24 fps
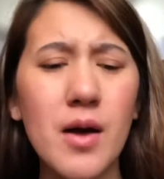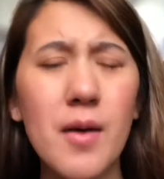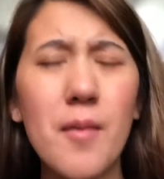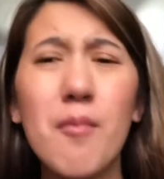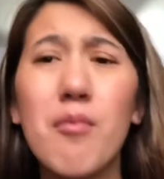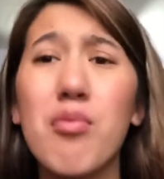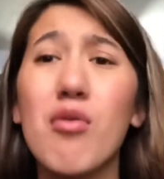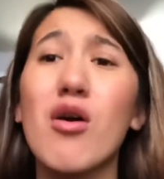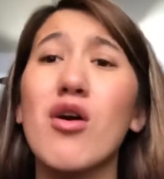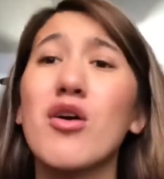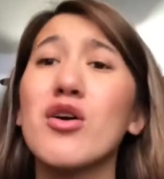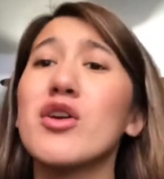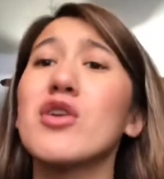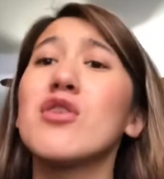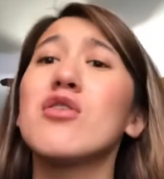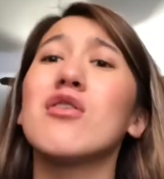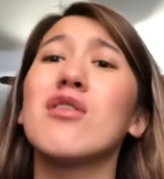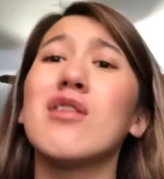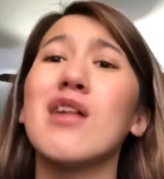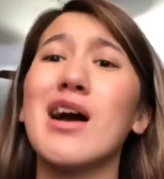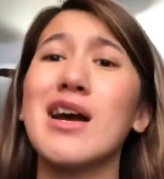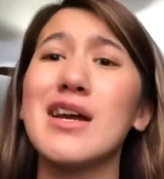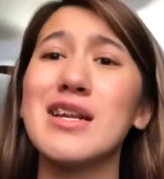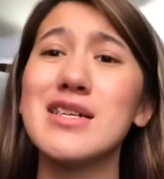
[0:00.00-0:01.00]

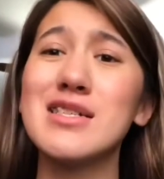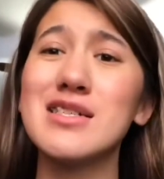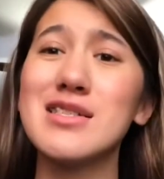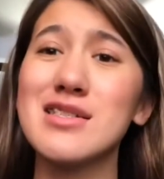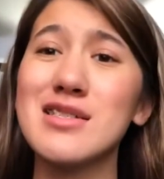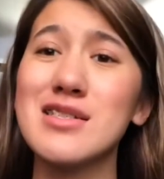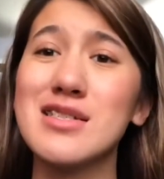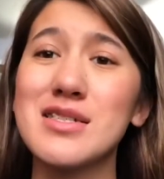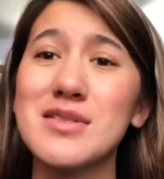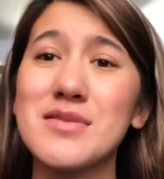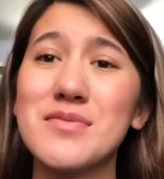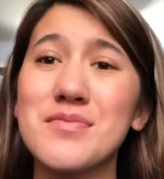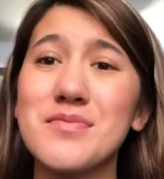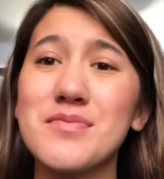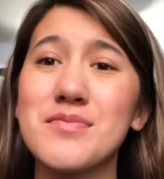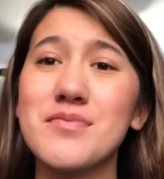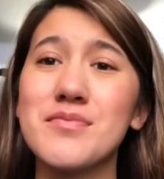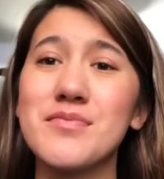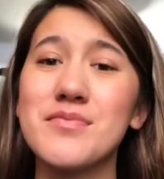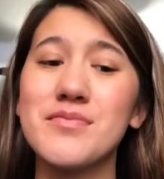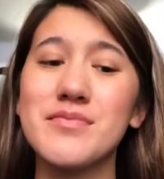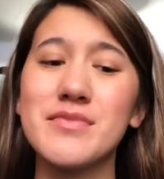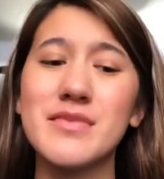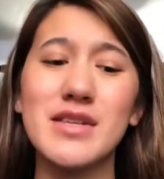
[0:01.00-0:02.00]
bronchiolitis.
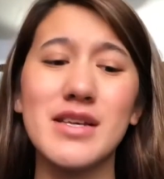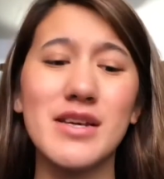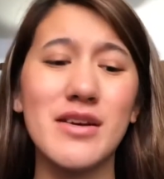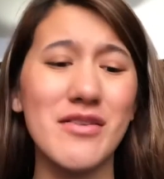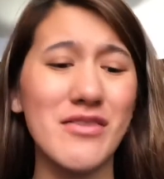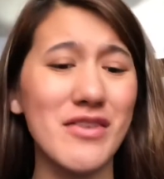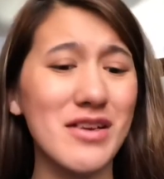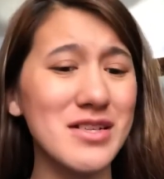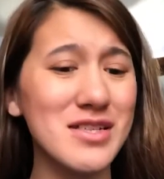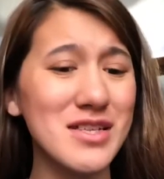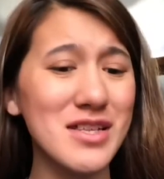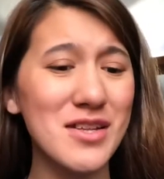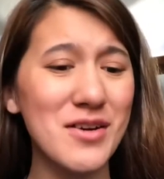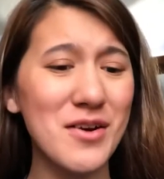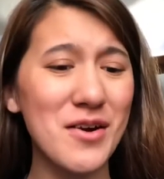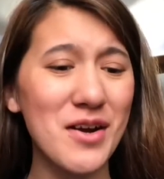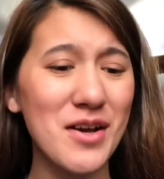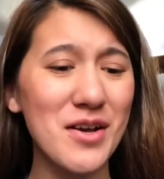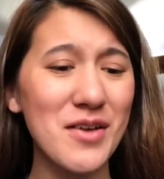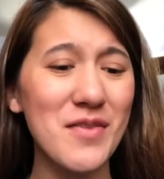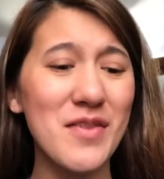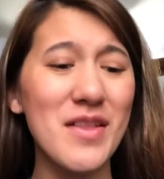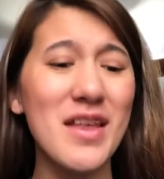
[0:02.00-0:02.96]
I think I said that right.